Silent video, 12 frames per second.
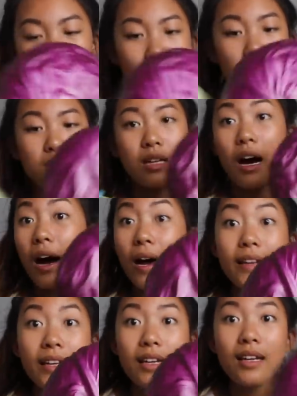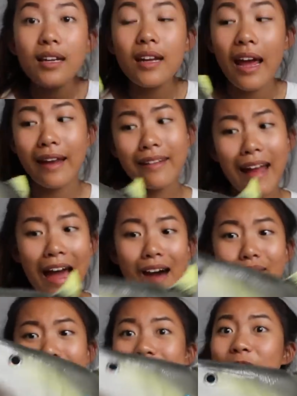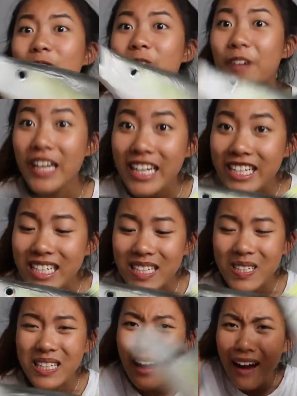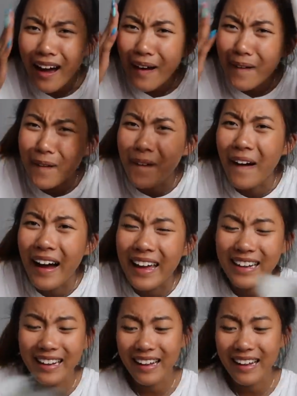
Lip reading: this onion, and now this fish? What?